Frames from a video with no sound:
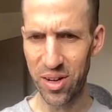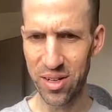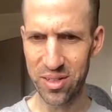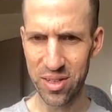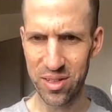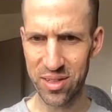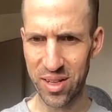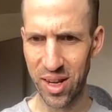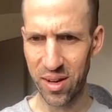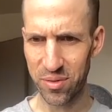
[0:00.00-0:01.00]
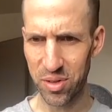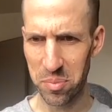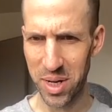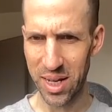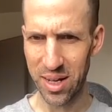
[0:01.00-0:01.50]
is just sitting off so
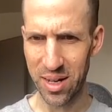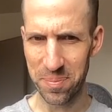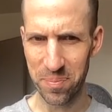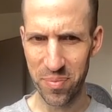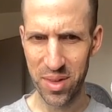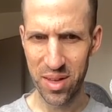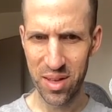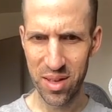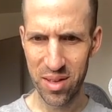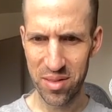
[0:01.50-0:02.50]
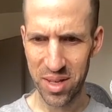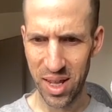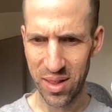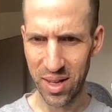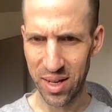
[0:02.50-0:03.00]
many um, kind
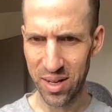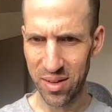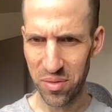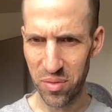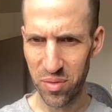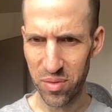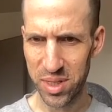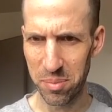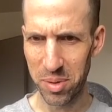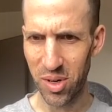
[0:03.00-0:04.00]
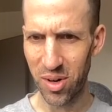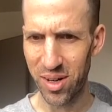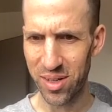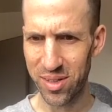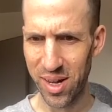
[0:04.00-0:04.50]
of like similar
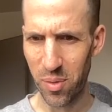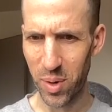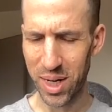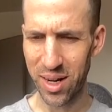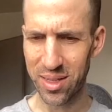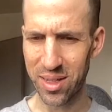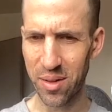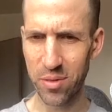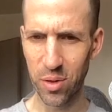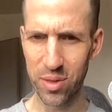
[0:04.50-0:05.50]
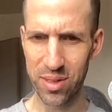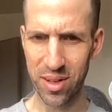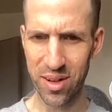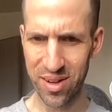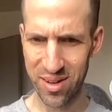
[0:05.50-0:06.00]
artists that I recognize the influence on.